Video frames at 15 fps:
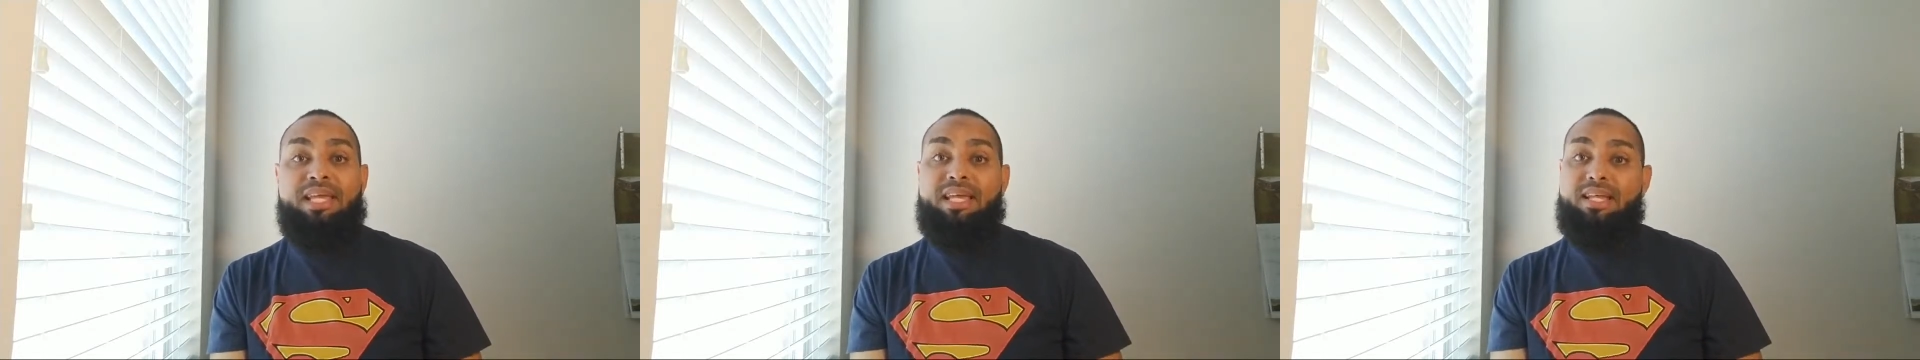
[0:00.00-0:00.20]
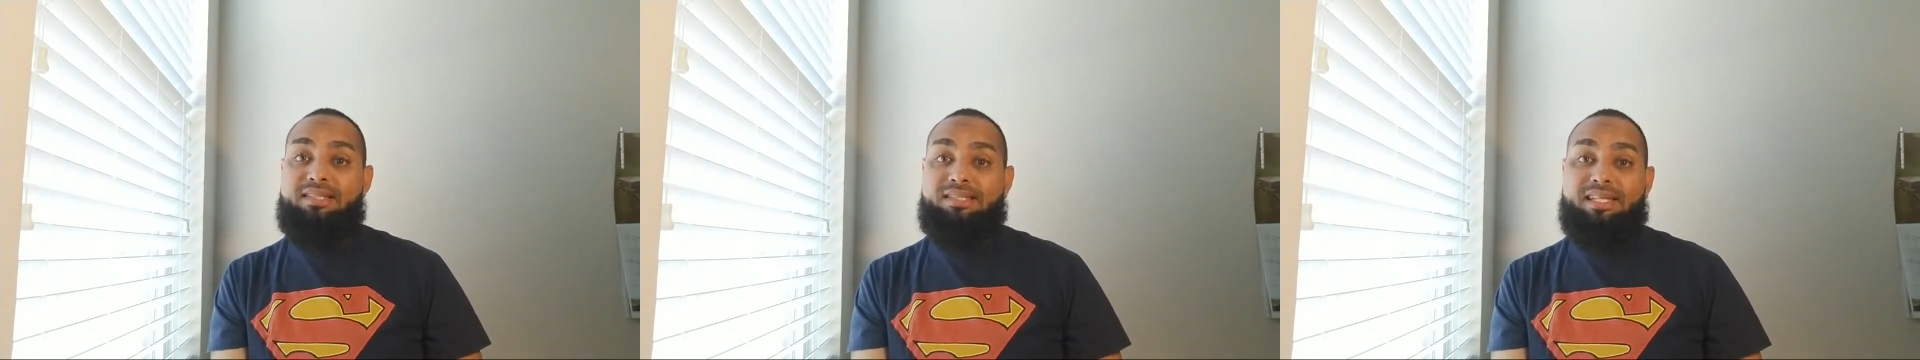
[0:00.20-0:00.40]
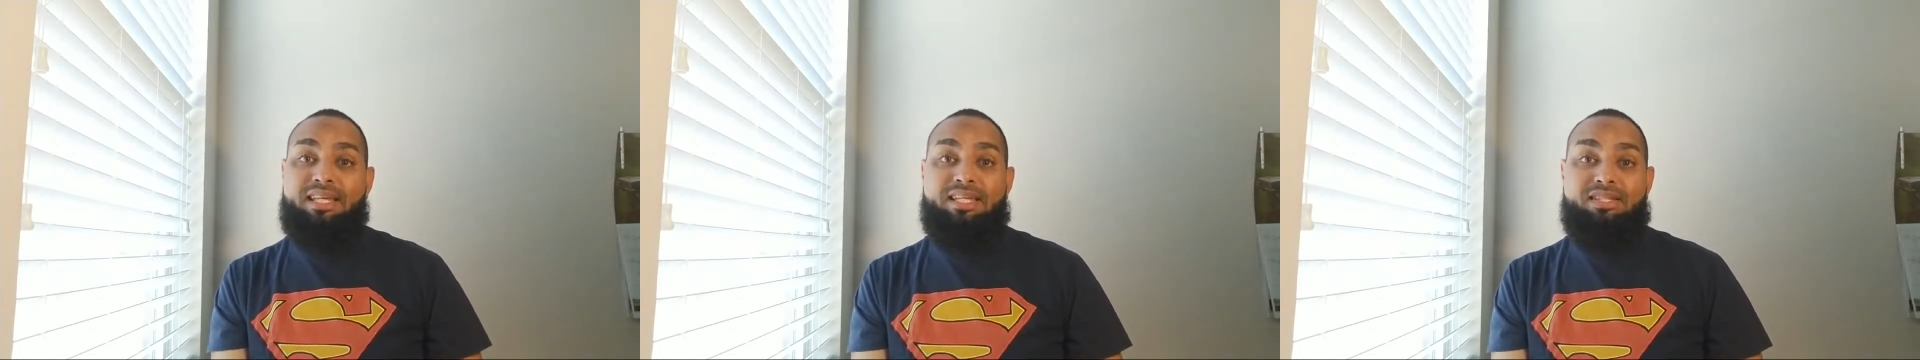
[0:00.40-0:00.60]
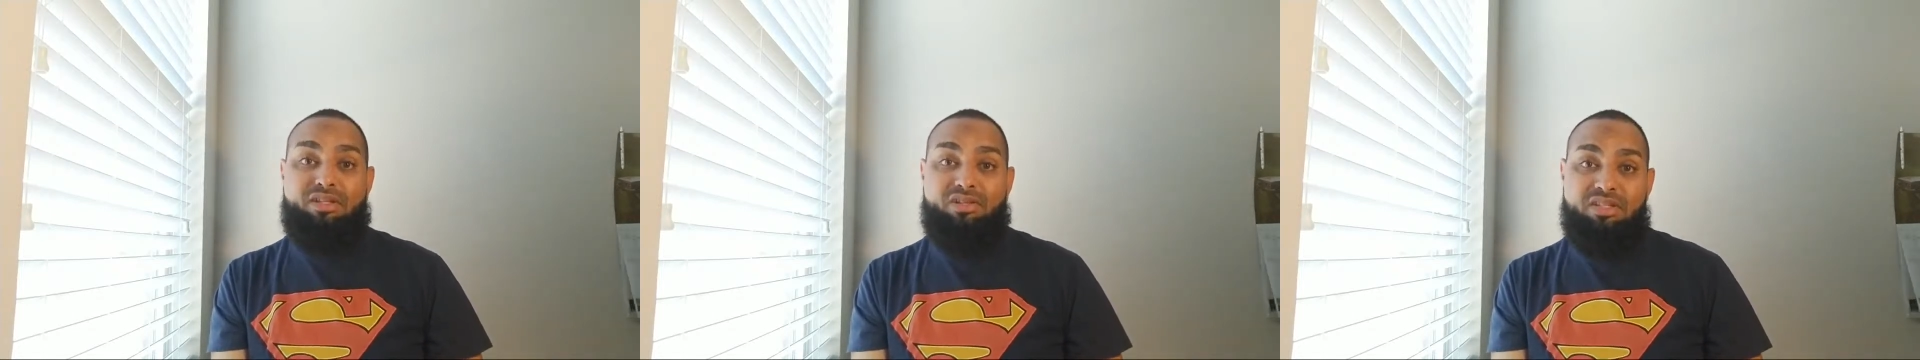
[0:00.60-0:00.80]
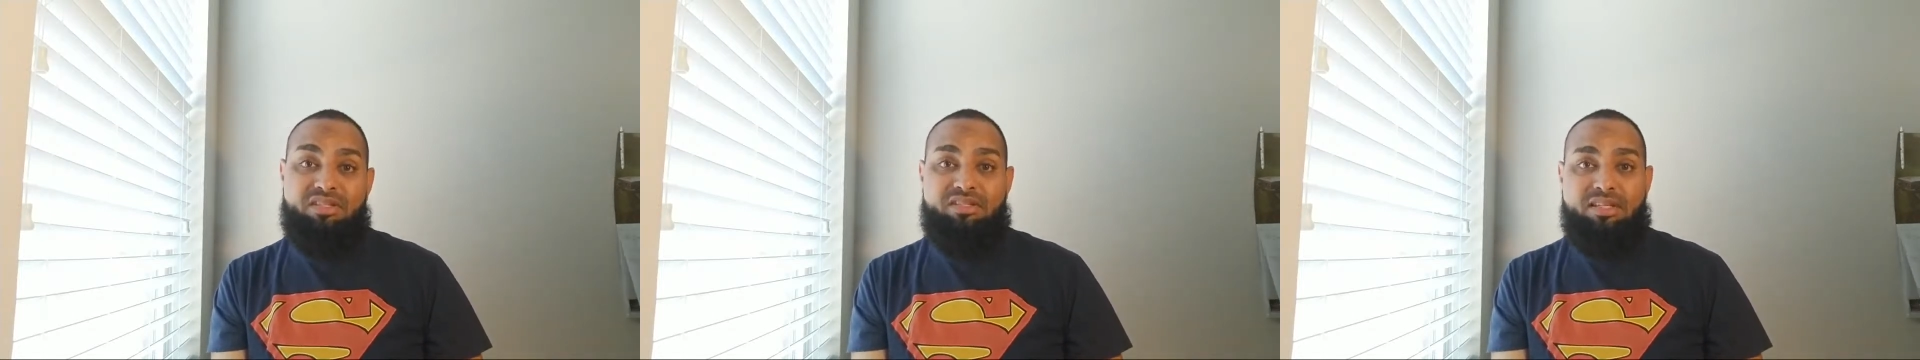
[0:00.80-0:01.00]
It's easy
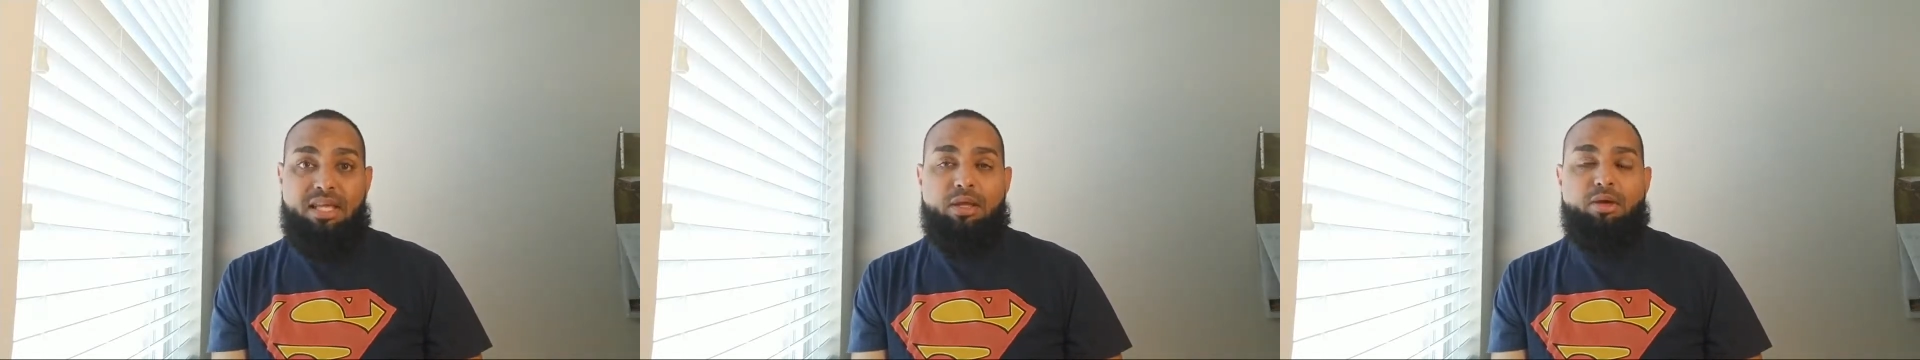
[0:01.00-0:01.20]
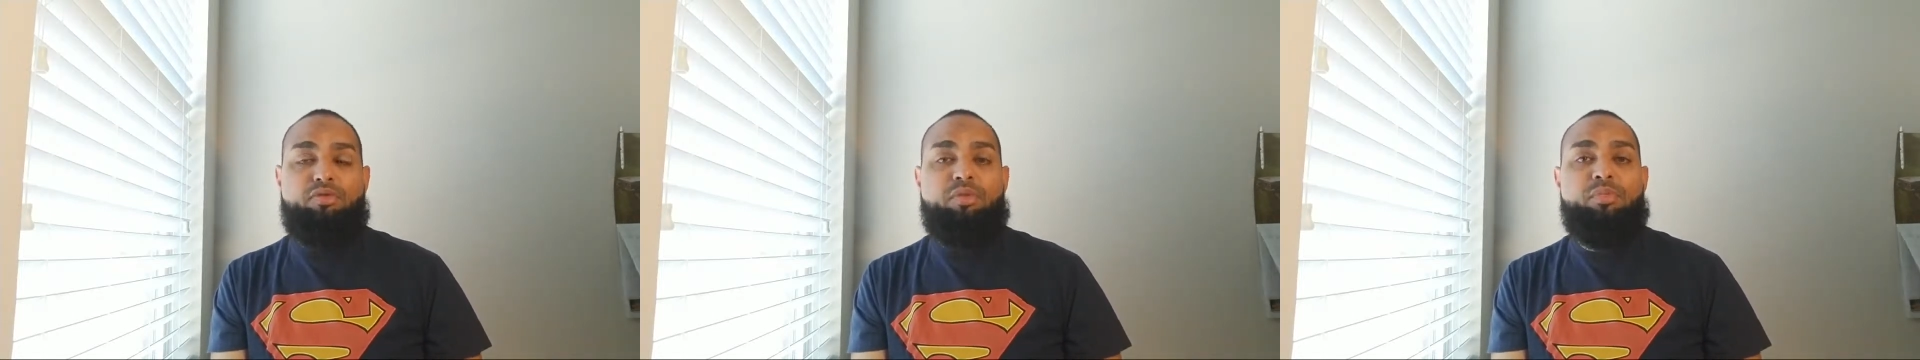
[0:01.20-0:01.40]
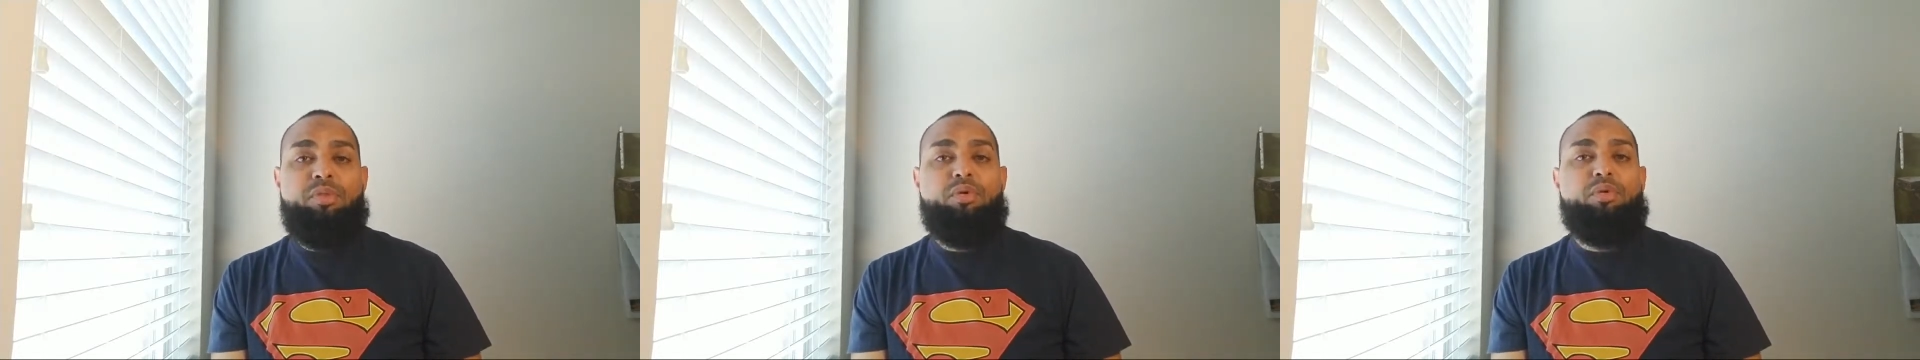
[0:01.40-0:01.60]
to say you're from the